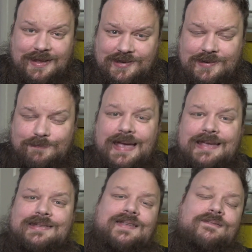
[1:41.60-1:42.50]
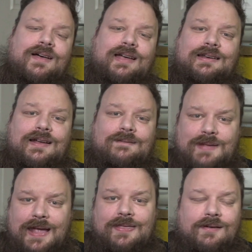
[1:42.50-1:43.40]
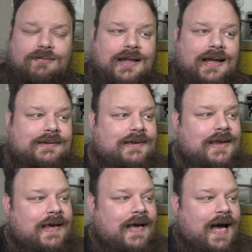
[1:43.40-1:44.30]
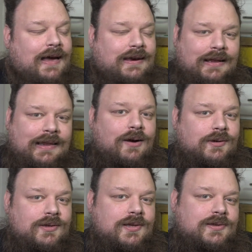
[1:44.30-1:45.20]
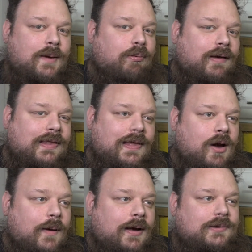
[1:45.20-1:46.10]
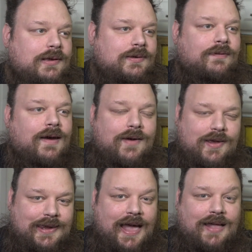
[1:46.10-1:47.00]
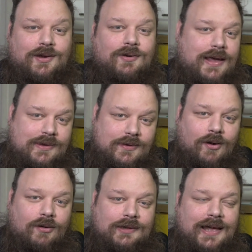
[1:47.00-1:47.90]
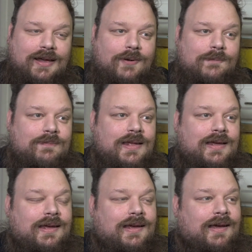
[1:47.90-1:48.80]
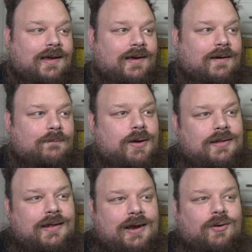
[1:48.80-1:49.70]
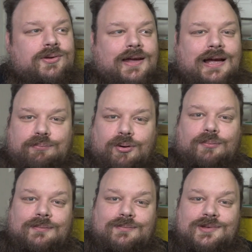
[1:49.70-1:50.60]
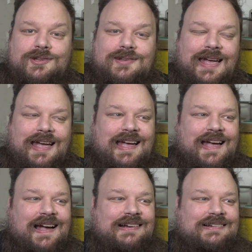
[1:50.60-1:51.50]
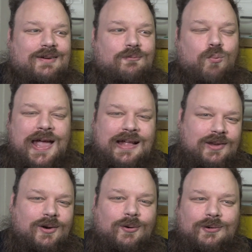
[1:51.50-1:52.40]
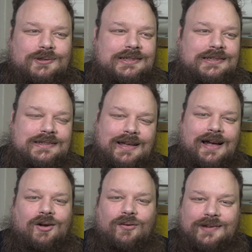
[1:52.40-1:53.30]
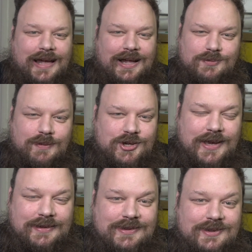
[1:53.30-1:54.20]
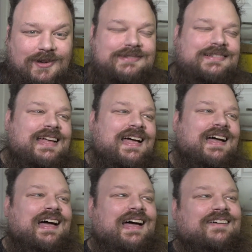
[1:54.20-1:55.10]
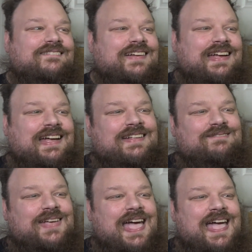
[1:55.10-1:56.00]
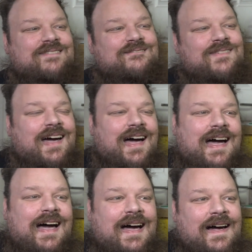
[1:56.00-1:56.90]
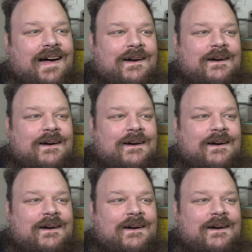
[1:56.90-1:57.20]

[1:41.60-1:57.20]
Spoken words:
that space divider in the flat, and it allowed us to separate the Lego out into various categories of Lego. But it also had problems. It had weird corners that I'd often catch my shins on. It became a